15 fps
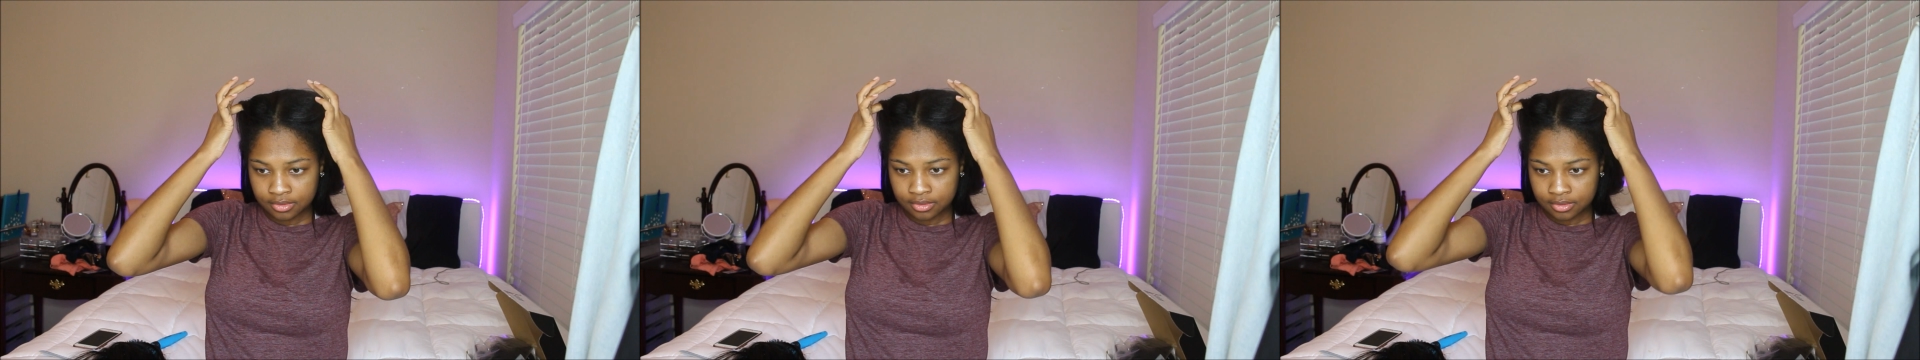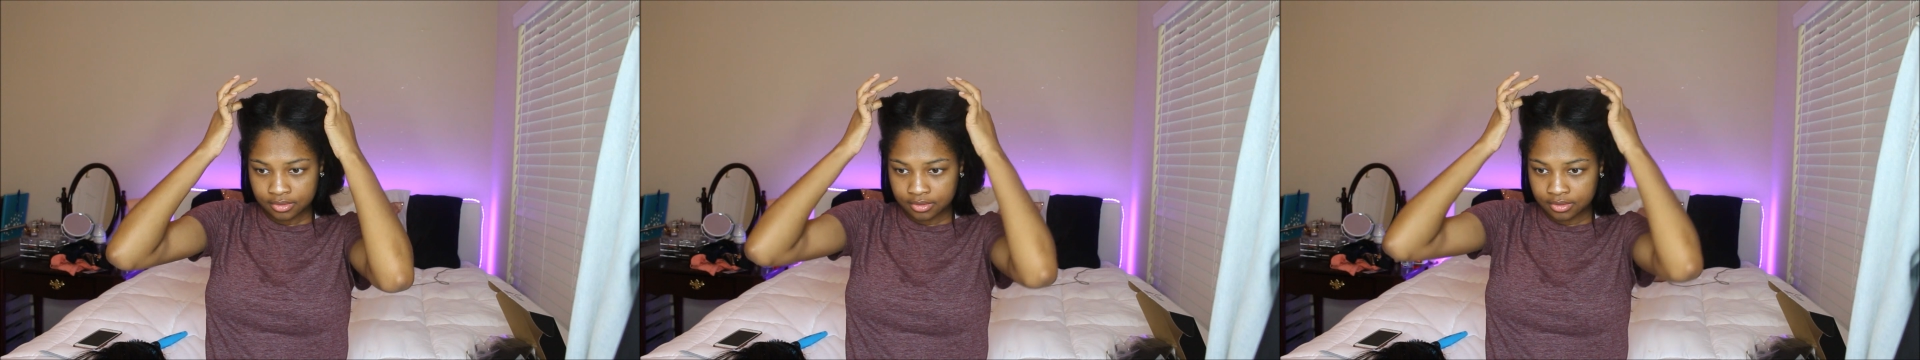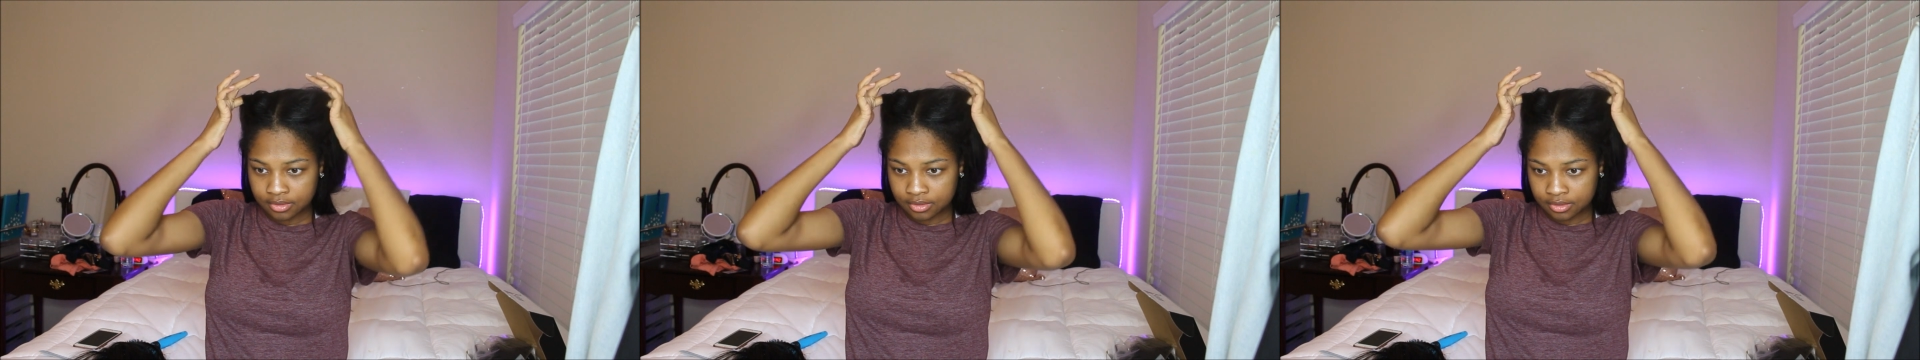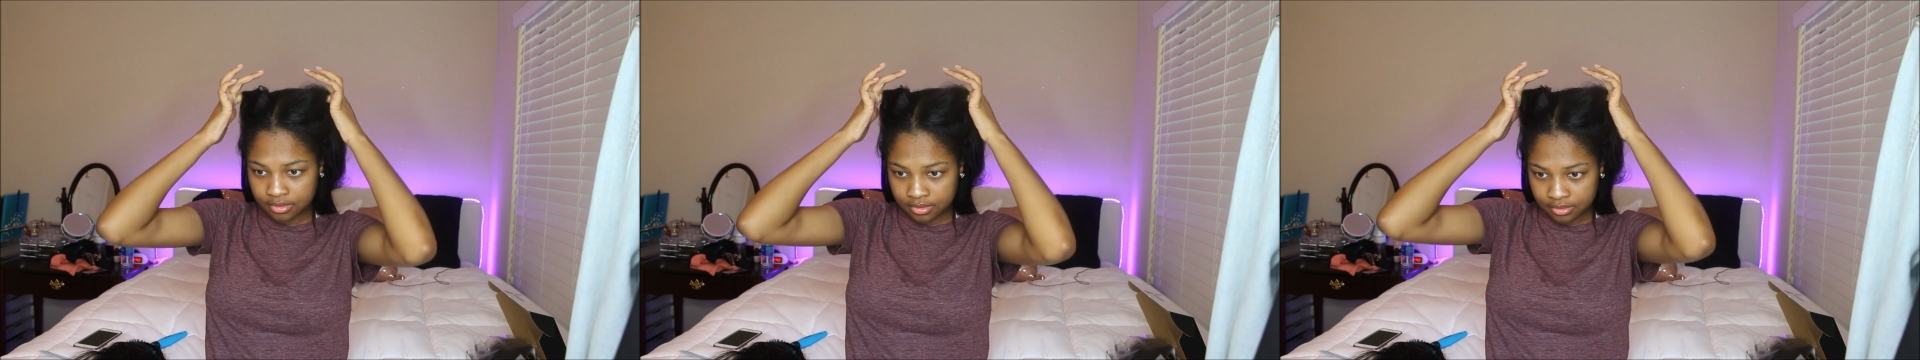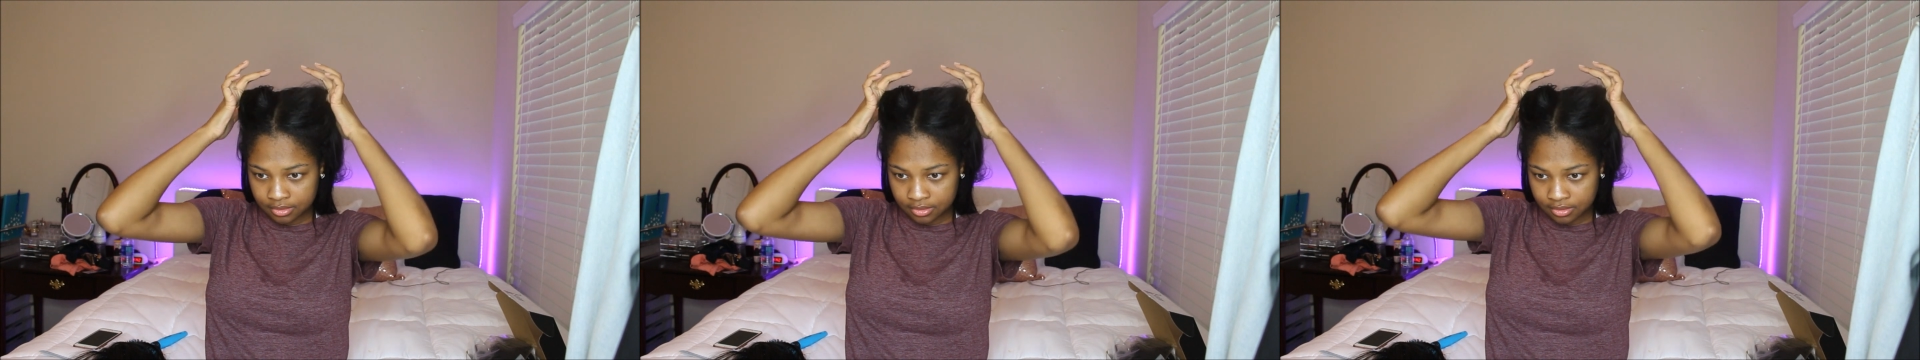
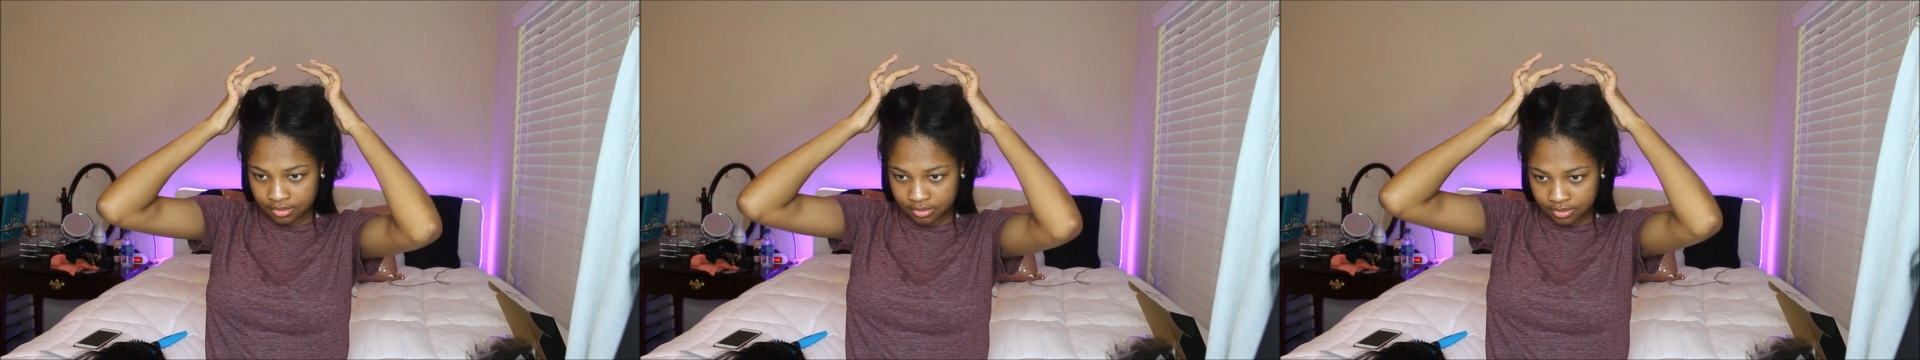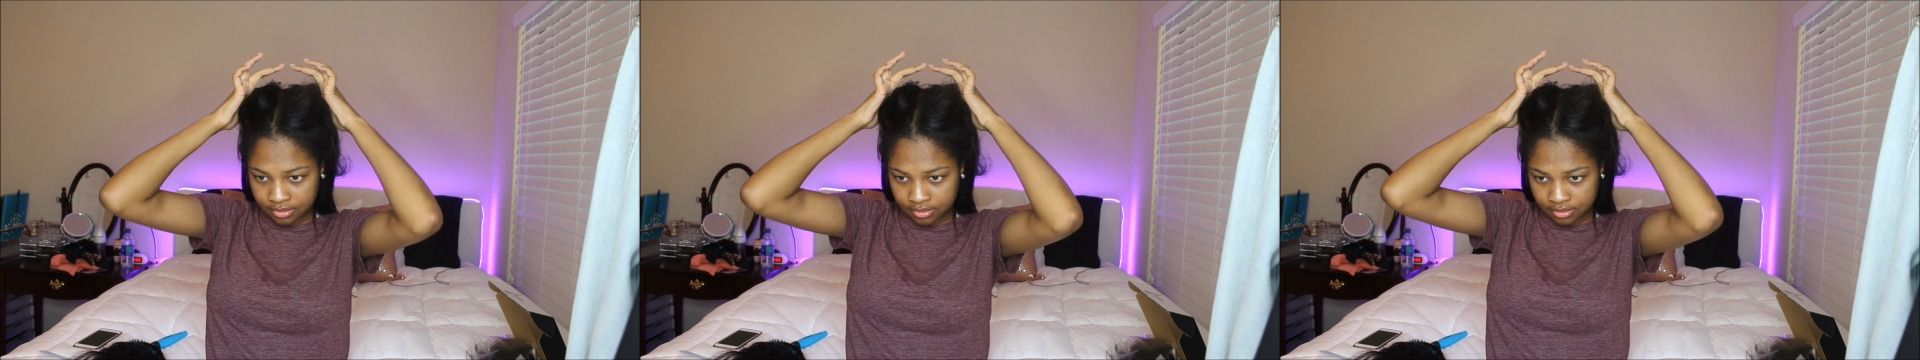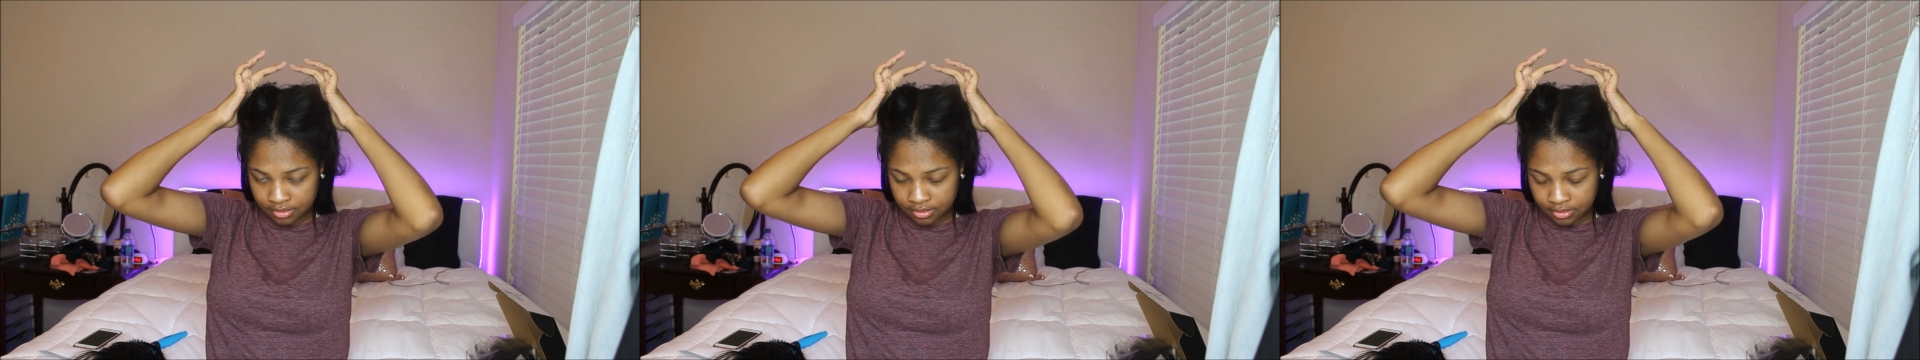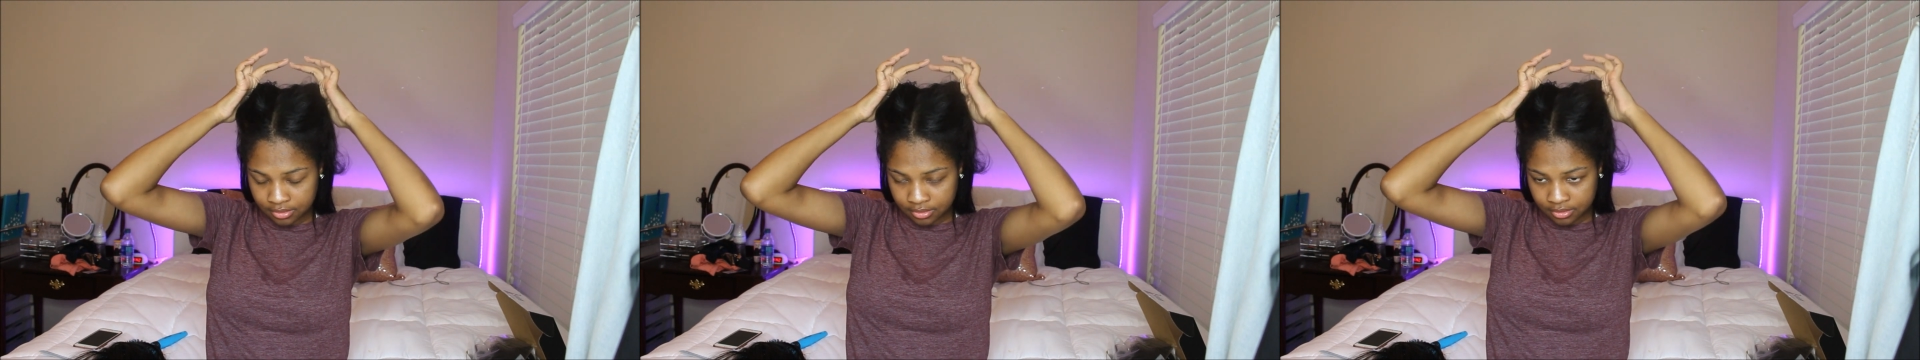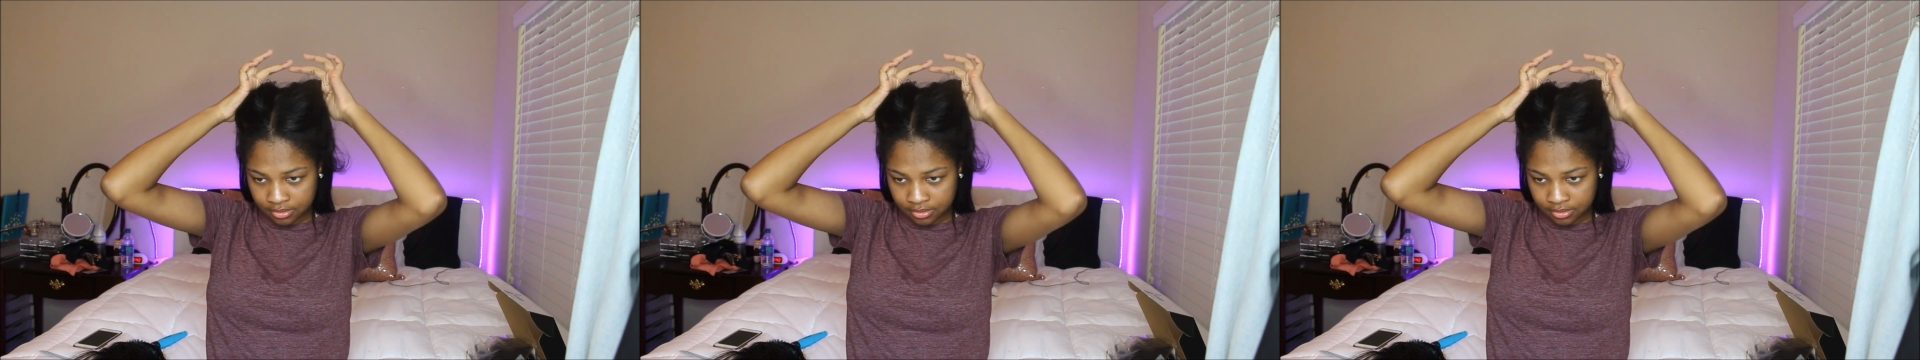(no one is talking)